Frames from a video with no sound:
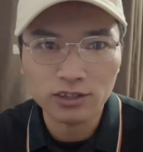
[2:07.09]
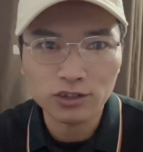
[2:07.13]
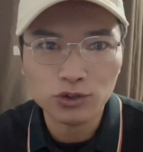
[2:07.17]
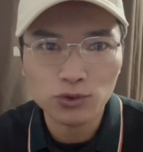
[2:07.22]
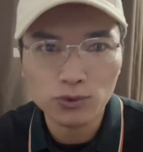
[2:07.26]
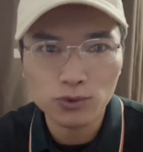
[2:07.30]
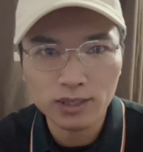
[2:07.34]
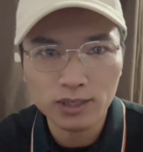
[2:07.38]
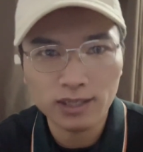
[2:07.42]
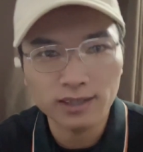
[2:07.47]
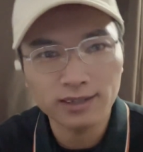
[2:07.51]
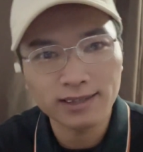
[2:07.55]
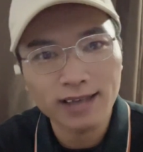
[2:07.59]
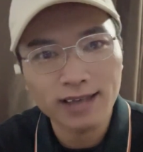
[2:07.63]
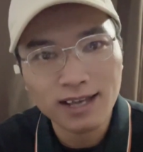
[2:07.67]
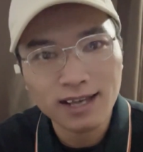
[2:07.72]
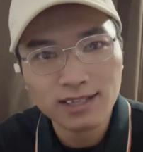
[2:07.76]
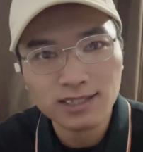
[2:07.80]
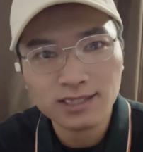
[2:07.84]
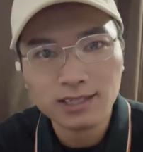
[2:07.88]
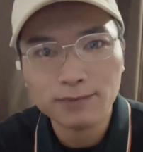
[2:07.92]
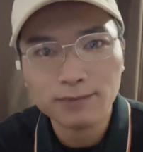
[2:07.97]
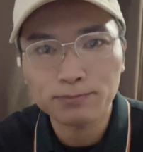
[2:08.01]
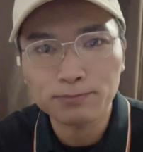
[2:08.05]
to the
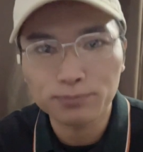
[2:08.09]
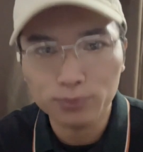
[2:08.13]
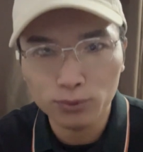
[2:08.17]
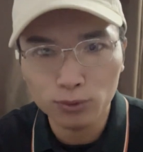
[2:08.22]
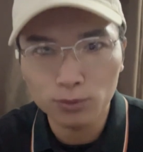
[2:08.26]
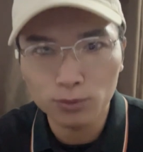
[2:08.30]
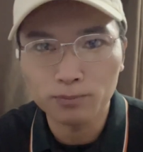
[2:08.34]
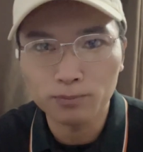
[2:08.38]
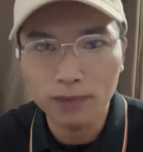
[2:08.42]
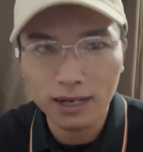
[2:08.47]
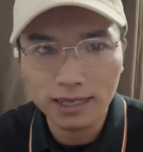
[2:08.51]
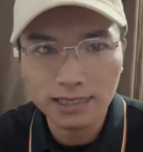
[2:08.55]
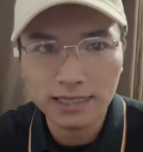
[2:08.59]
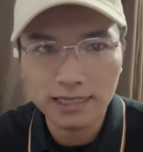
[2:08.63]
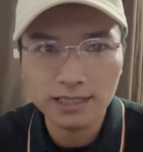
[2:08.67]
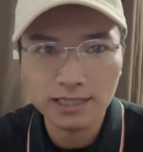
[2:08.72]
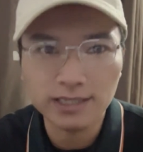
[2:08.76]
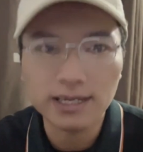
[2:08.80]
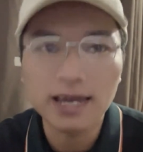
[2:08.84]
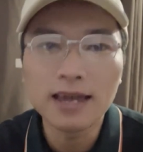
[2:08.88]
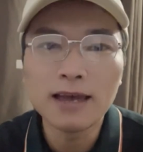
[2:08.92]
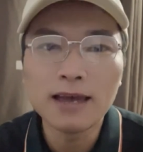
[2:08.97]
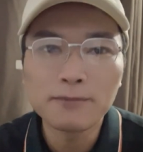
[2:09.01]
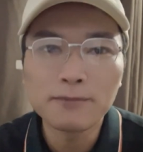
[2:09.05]
last bull
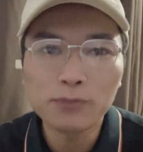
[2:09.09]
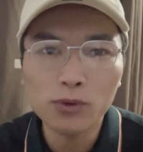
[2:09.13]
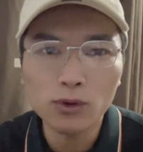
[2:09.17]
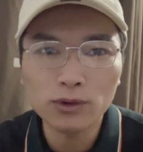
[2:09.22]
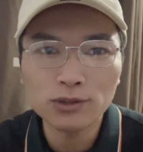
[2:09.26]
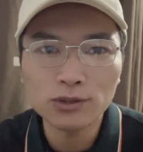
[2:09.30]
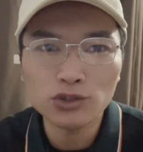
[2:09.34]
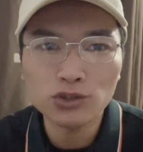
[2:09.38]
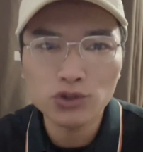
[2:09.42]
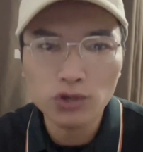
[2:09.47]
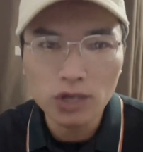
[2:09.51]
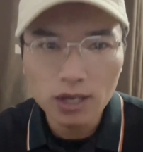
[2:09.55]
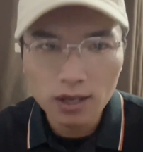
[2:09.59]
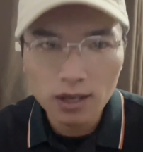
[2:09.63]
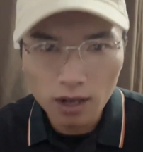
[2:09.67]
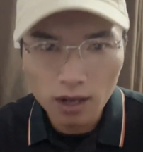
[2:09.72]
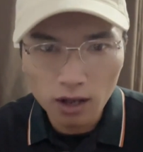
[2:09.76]
market point